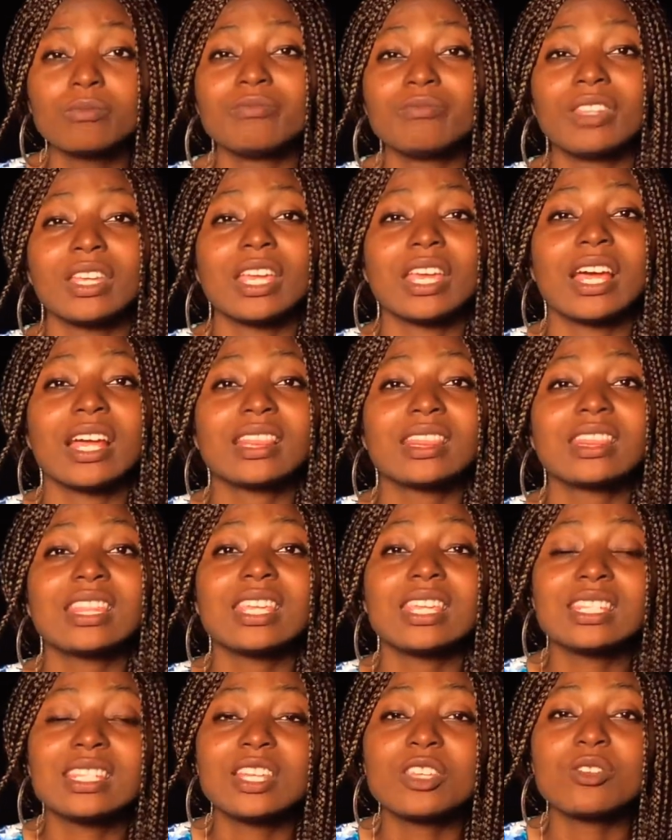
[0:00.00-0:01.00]
There are
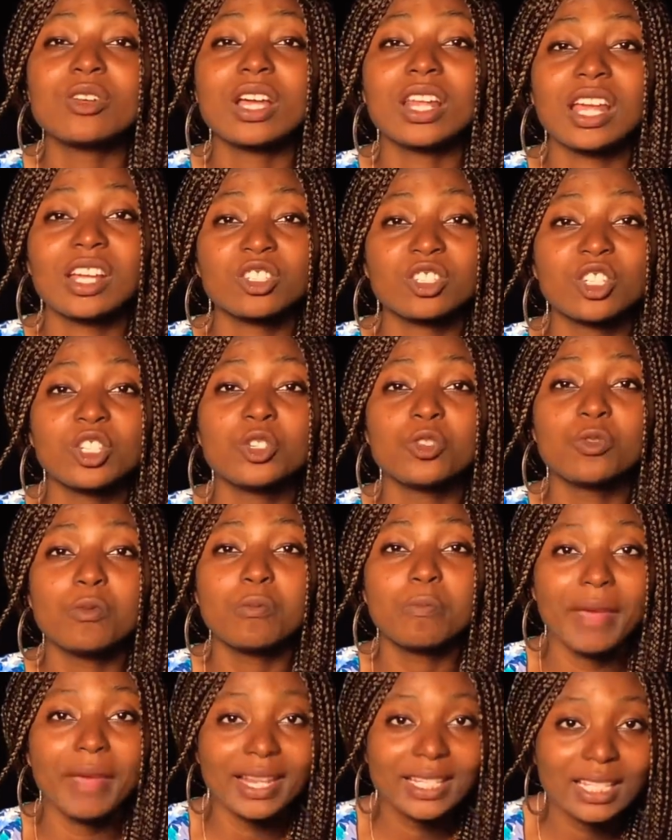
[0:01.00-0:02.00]
things that you can actually do
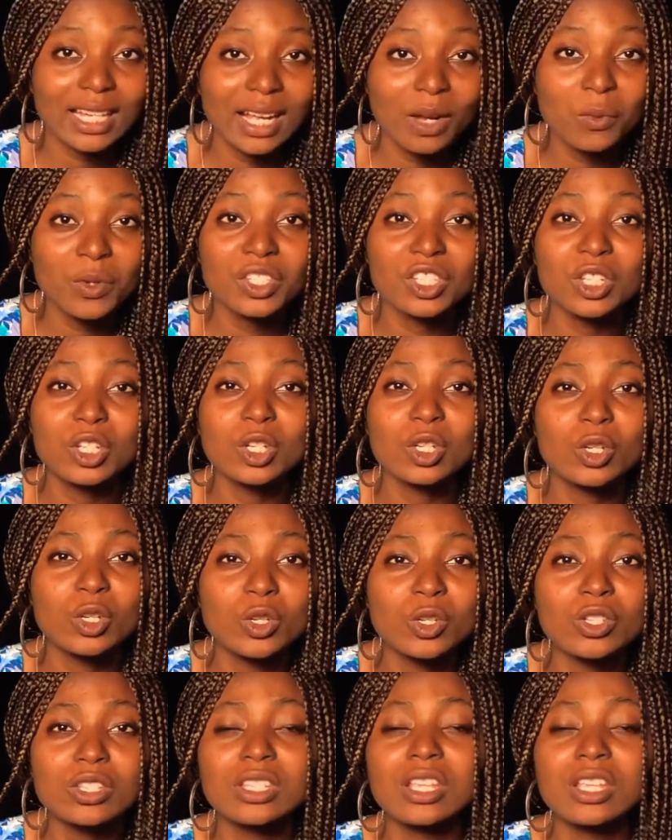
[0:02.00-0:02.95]
better, which includes